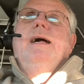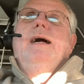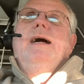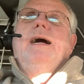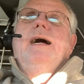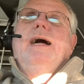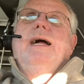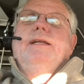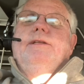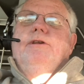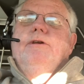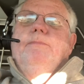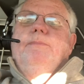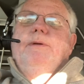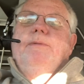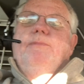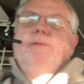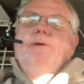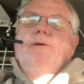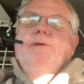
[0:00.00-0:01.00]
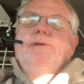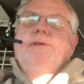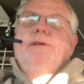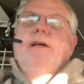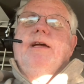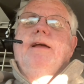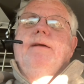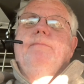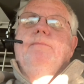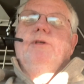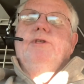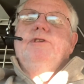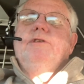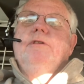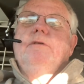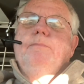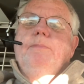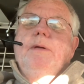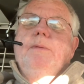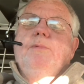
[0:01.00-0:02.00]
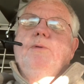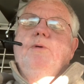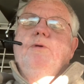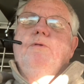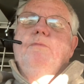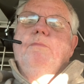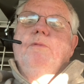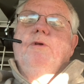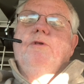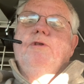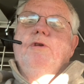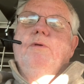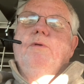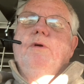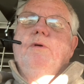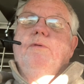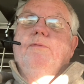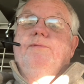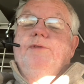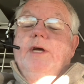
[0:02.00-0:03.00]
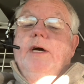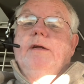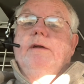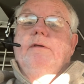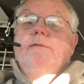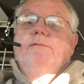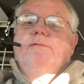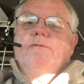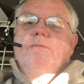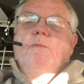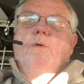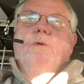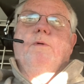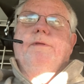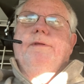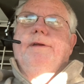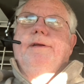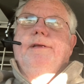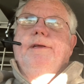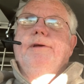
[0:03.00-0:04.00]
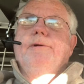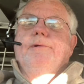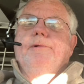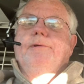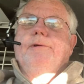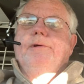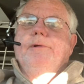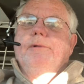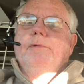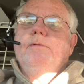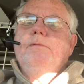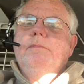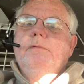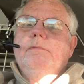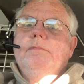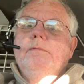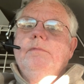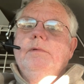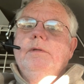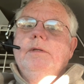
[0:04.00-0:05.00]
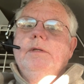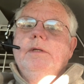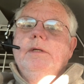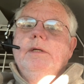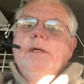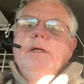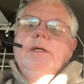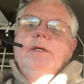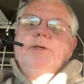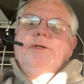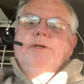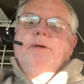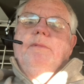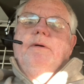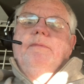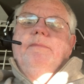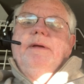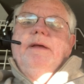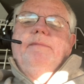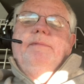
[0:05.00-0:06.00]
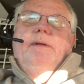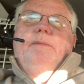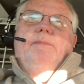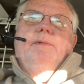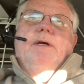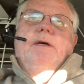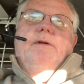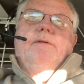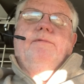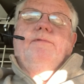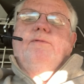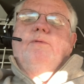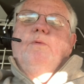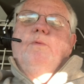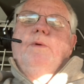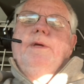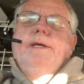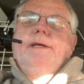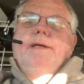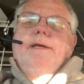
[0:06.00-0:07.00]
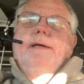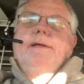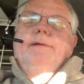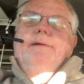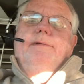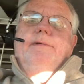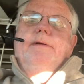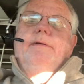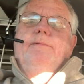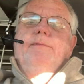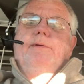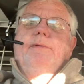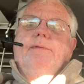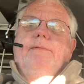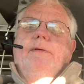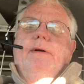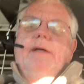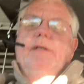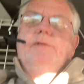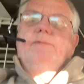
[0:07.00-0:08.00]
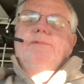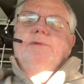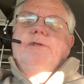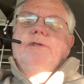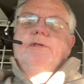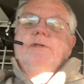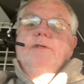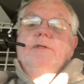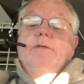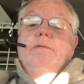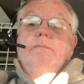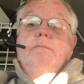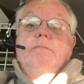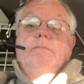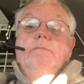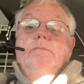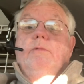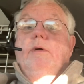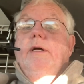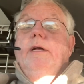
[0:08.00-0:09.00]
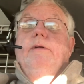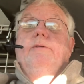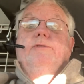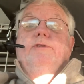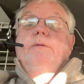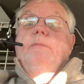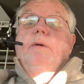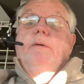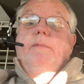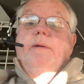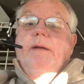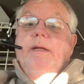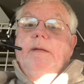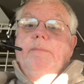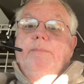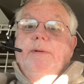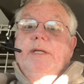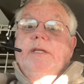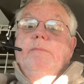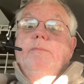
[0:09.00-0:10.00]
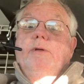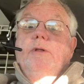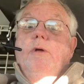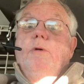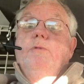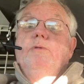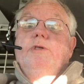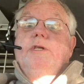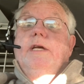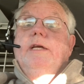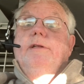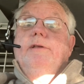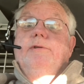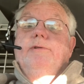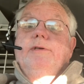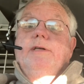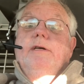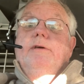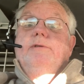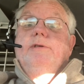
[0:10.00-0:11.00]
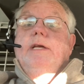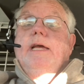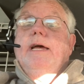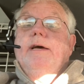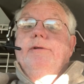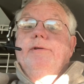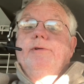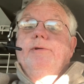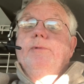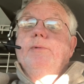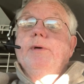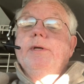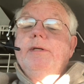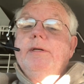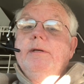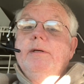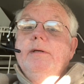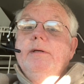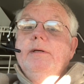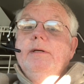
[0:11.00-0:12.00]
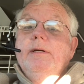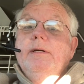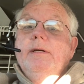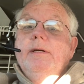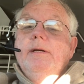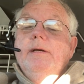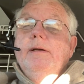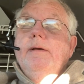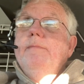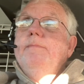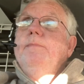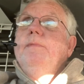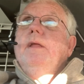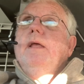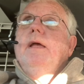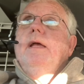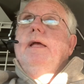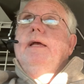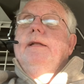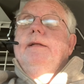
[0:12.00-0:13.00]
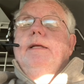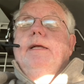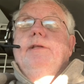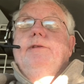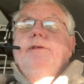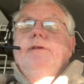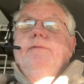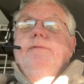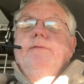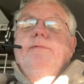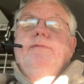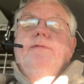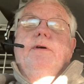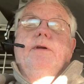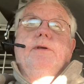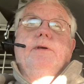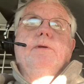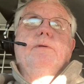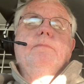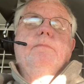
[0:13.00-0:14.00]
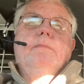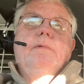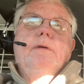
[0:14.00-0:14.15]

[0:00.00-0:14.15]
I tell people all the time, listen to people who've done it for more than a year or two. Some of them haven't even done it for a week yet, and they're giving you advice, which is, well, hell, some of them haven't even picked up a load yet, and they're telling you how to do it. And that's even funnier.